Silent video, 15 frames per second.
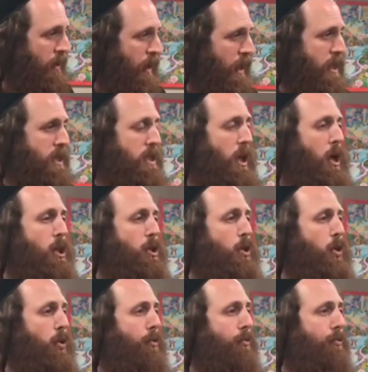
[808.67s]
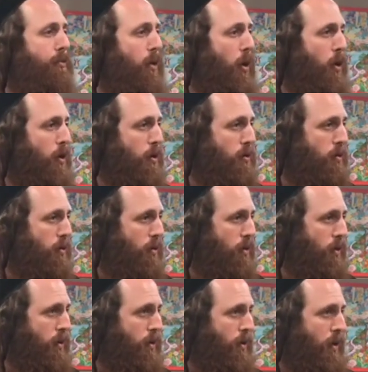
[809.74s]
It's not your fault.
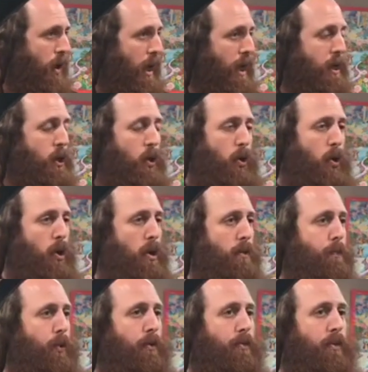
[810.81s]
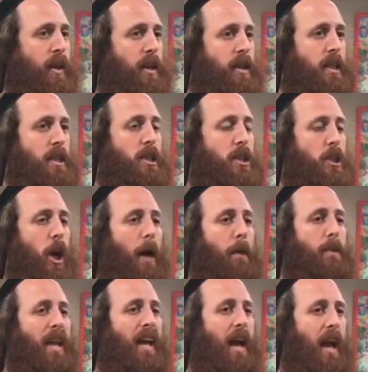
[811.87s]
And you couldn't prevent and
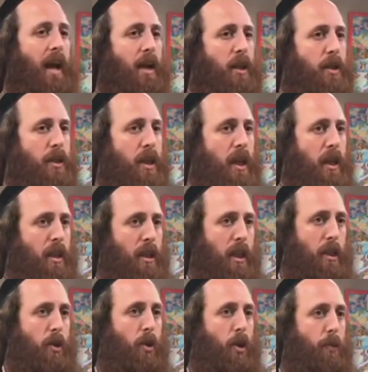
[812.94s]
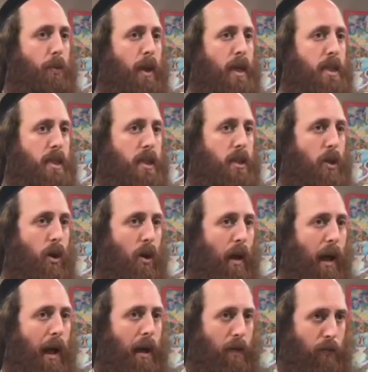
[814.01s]
stop anything that took place in your
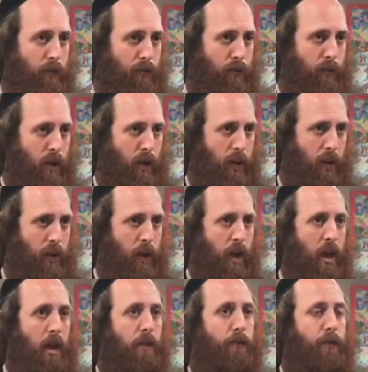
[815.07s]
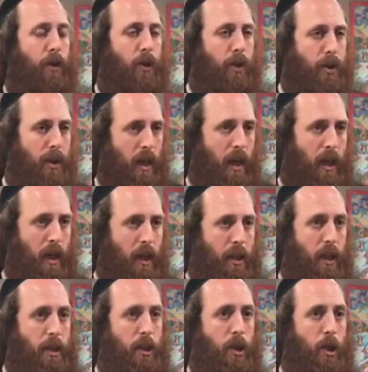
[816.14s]
life. If you think
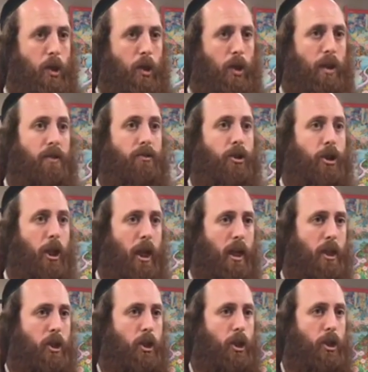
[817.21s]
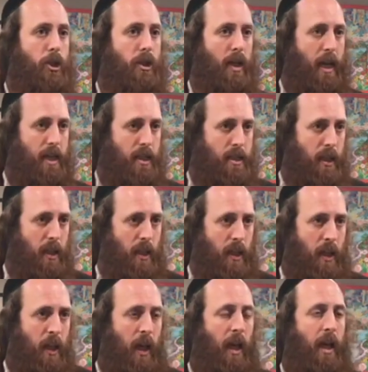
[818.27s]
that you could have changed your
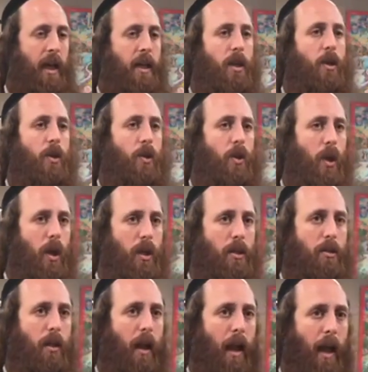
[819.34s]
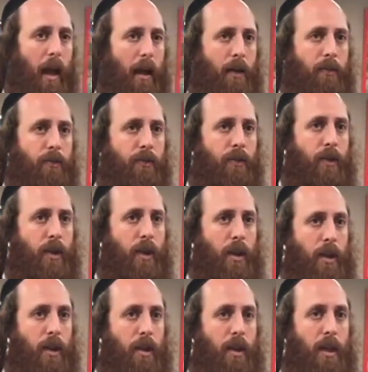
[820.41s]
destiny, you don't have
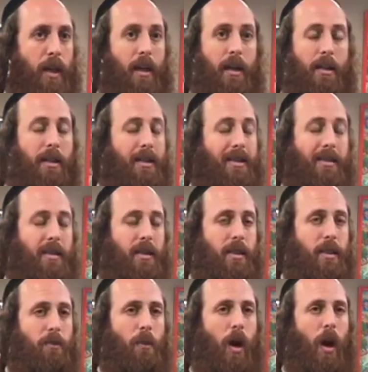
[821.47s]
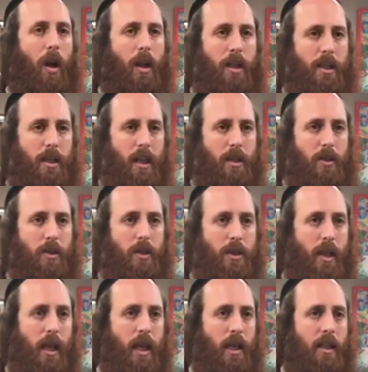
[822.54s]
the smallest
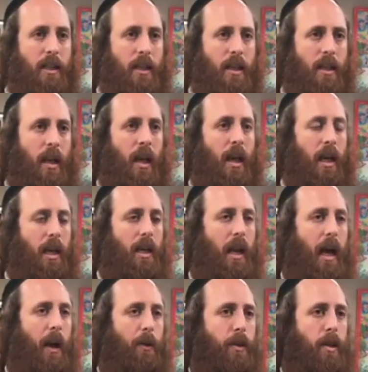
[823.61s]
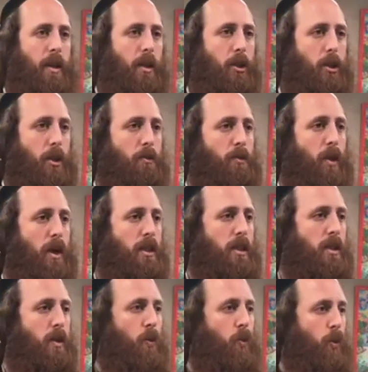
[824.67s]
understanding in how that Hashem
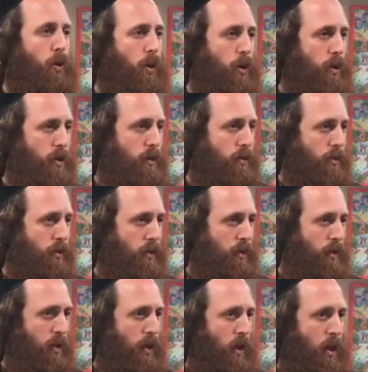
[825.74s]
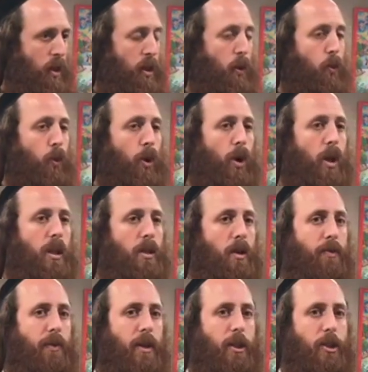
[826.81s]
runs the world. The world
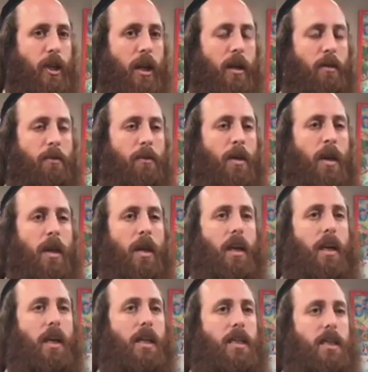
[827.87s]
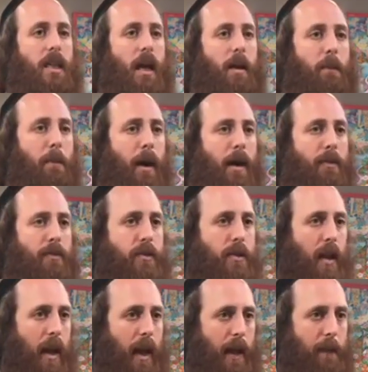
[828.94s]
of Hashem is above
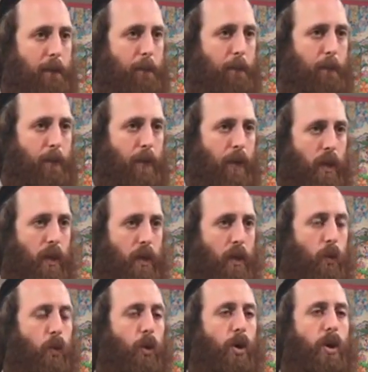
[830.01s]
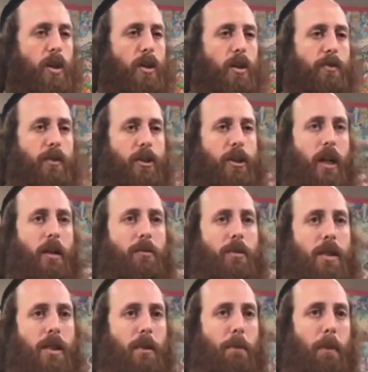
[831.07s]
time. The world of Hashem
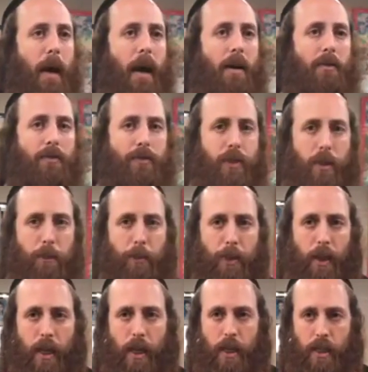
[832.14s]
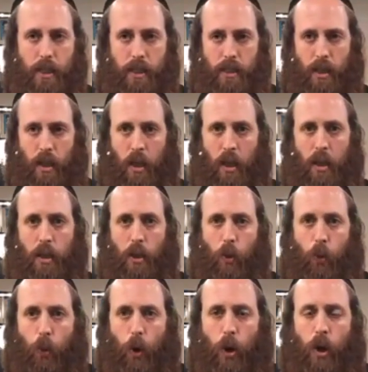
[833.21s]
is above the place.
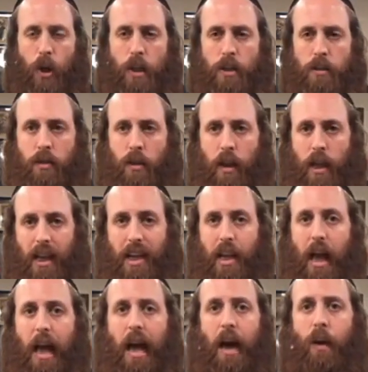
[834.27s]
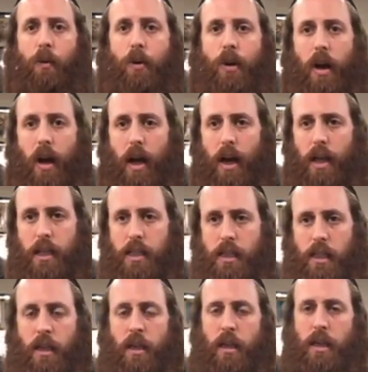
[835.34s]
The world in our
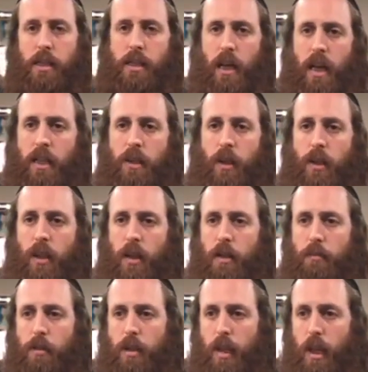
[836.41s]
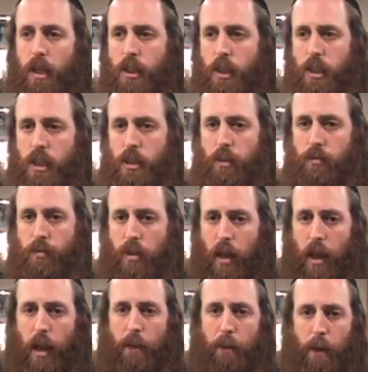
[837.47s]
eyes is under the limitations of
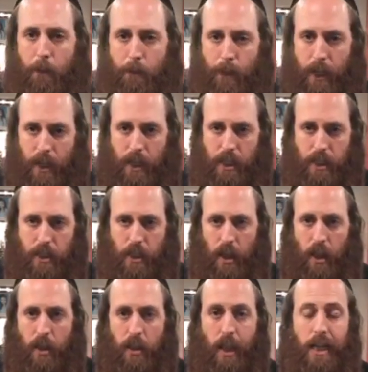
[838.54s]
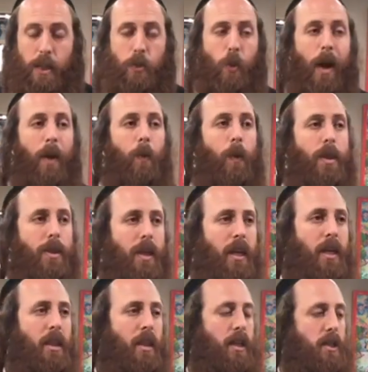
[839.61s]
time and place. That's why we
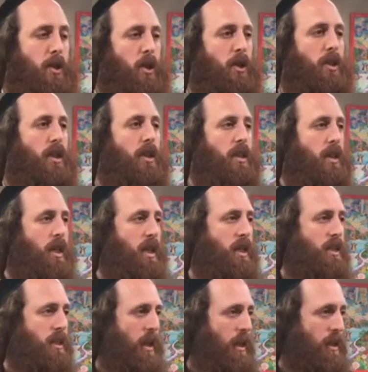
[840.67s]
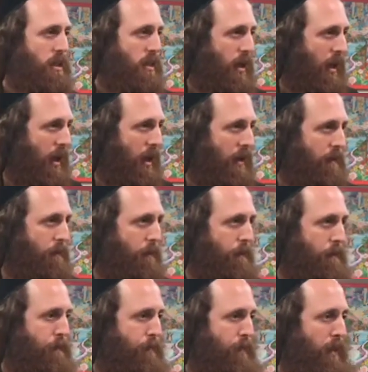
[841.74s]
think that certain things takes time.
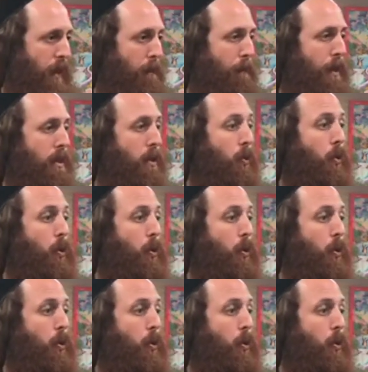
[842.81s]
But the